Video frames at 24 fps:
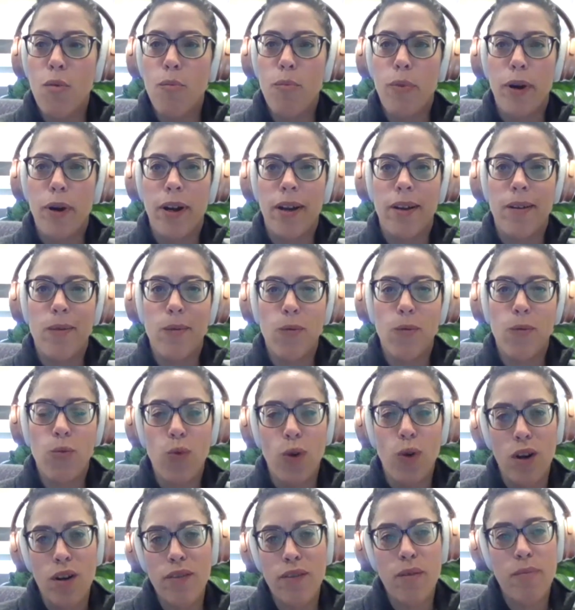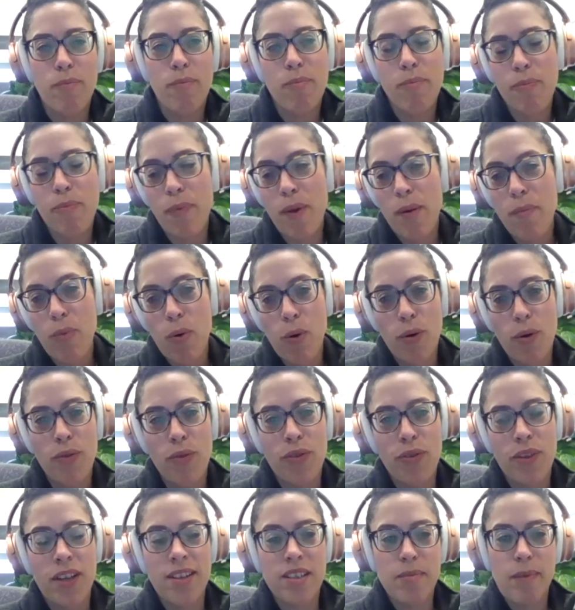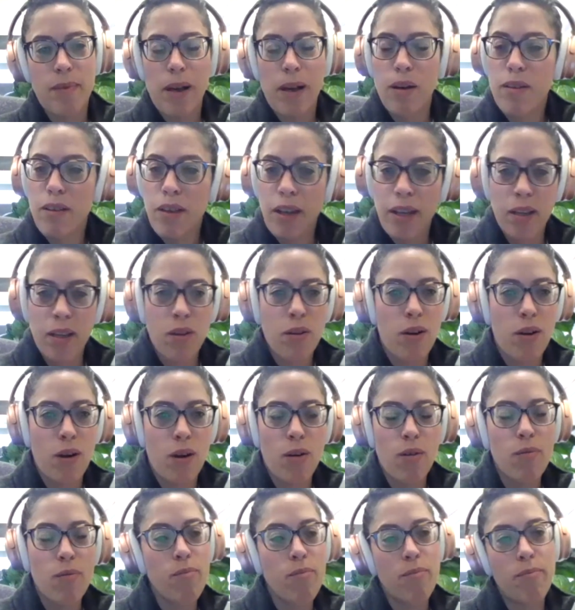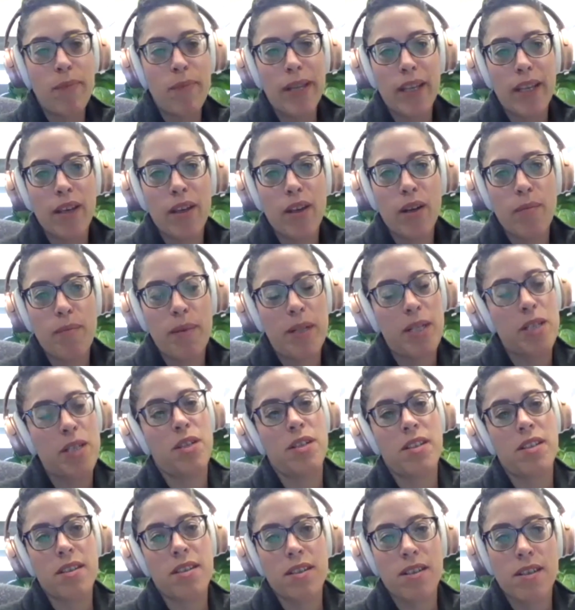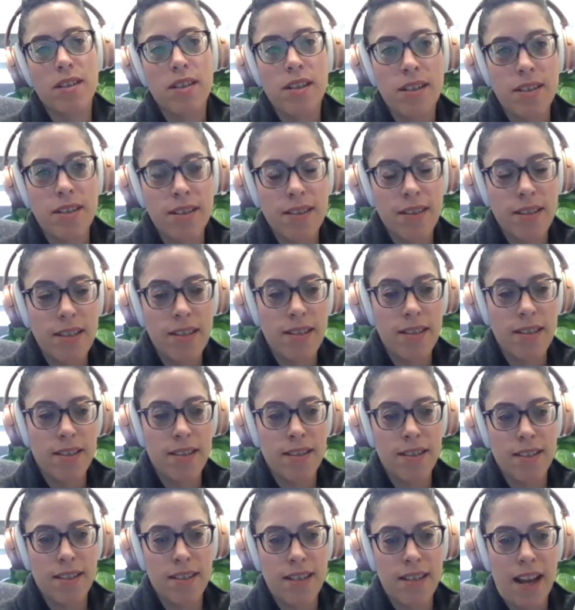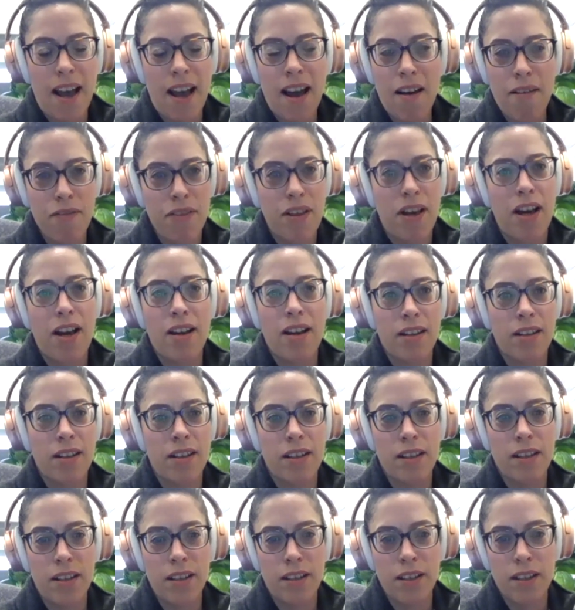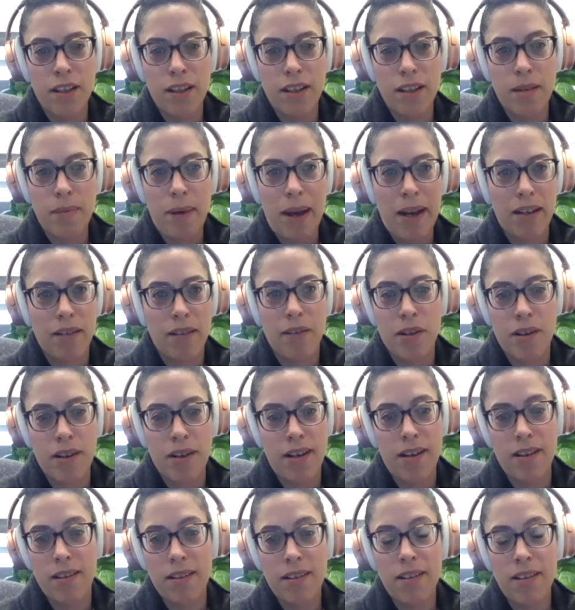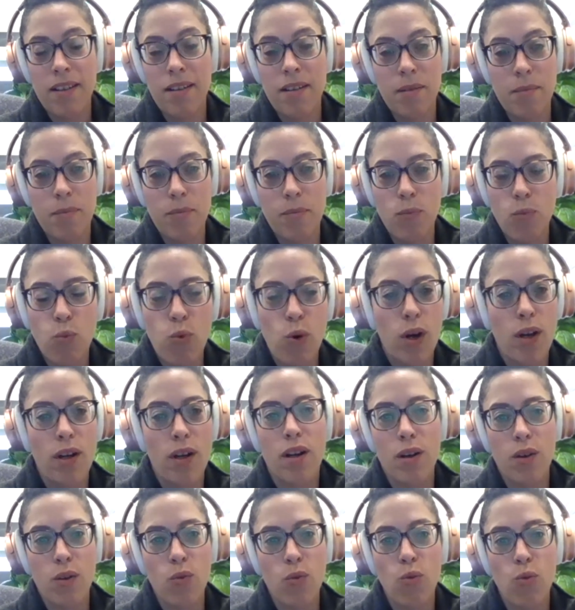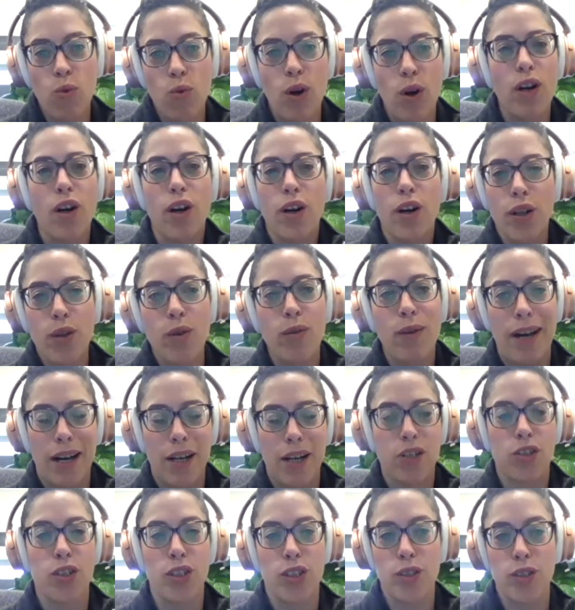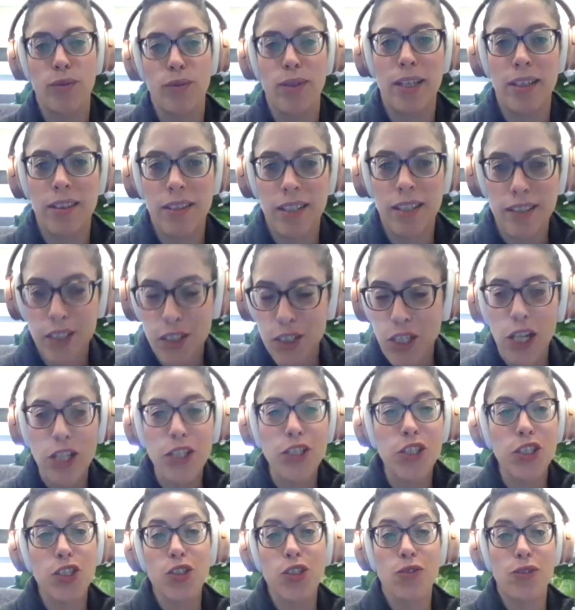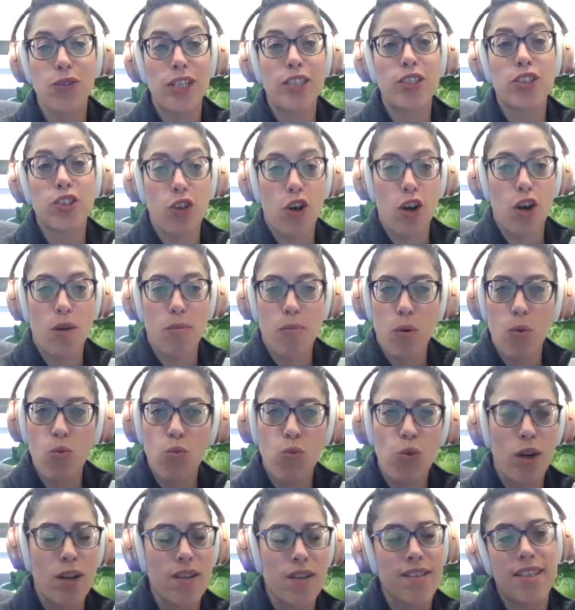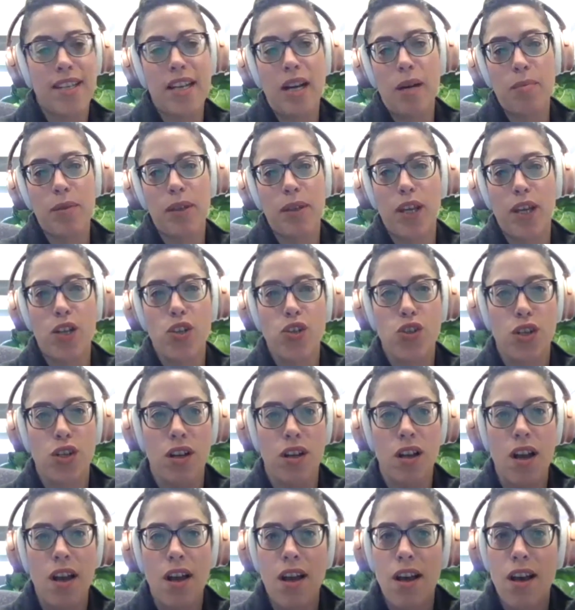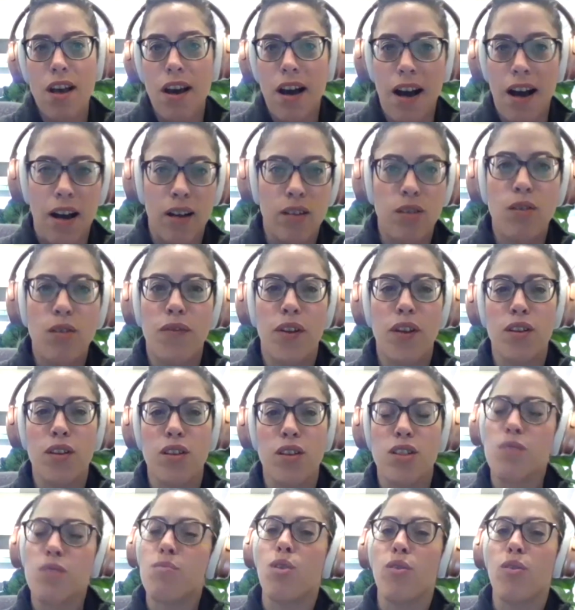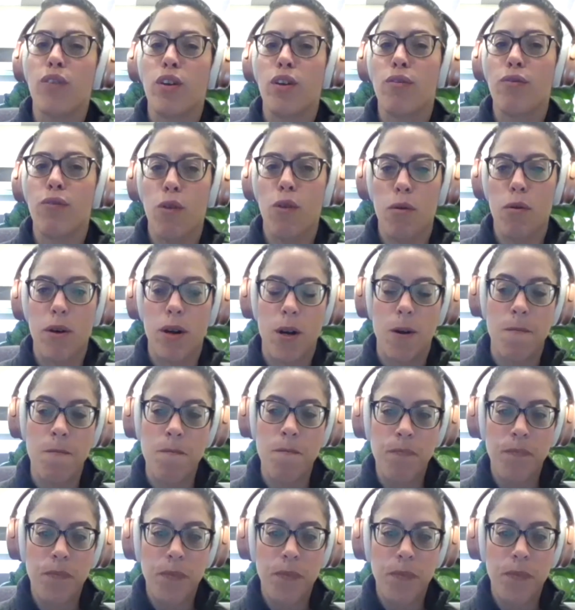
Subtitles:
But one of the important things about making your pitches and is to have that in the back of your head. What are you actually doing? The technology is a great start, but what is the application? How do you feel this moving forward?